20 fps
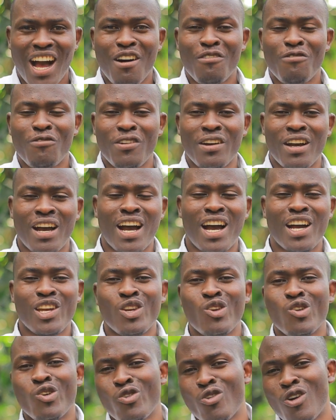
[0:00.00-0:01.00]

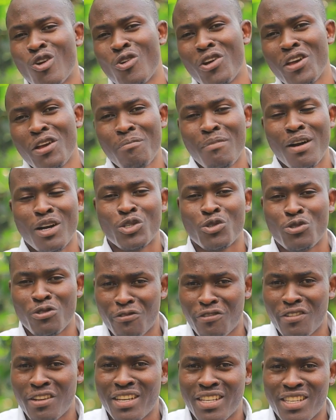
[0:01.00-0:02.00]
You're going back to
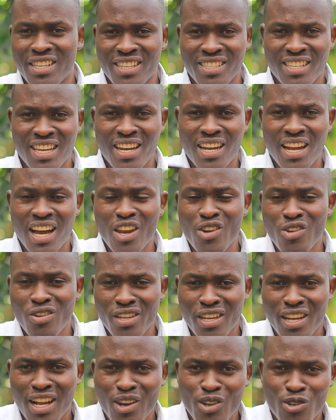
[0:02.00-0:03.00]
your villages and
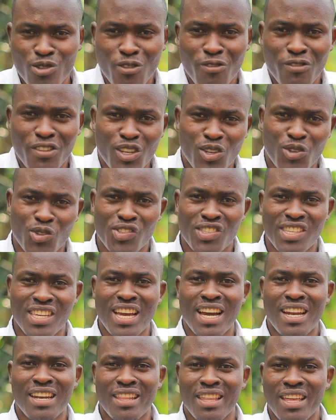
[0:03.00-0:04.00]
handling a lot of issues
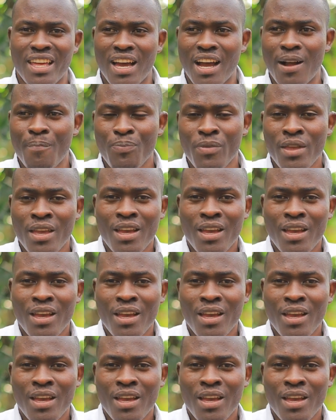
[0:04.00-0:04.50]
here and there,